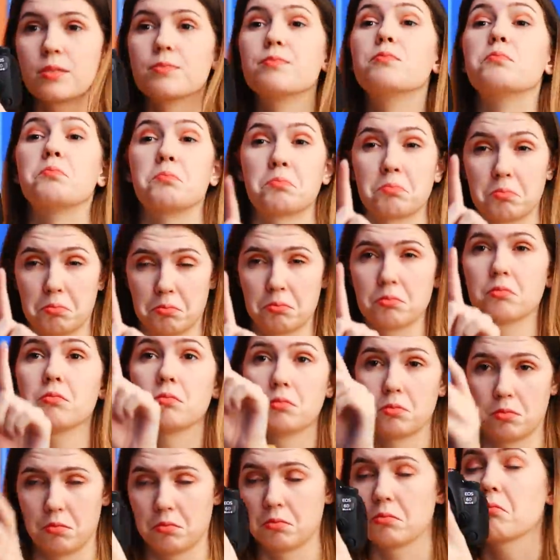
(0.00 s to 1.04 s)
Phew.
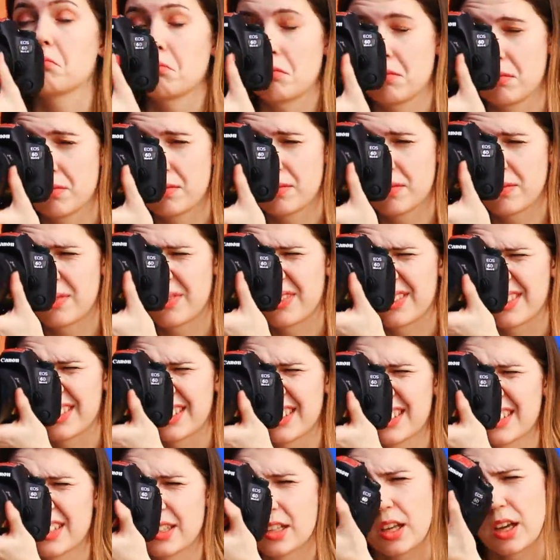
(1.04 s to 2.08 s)
Mm-hmm. Okay, get
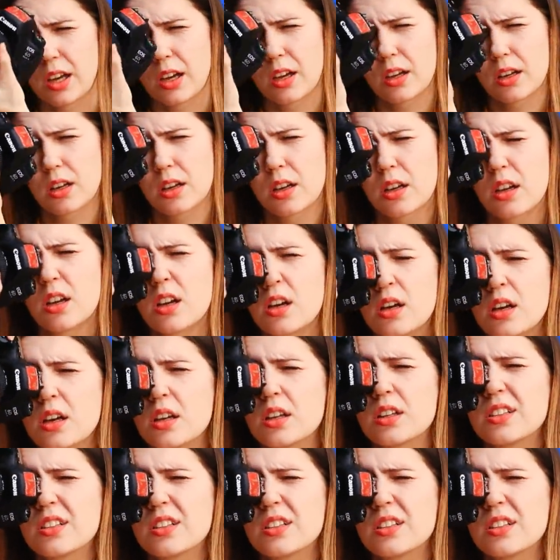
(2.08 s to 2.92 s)
ready. Okay, a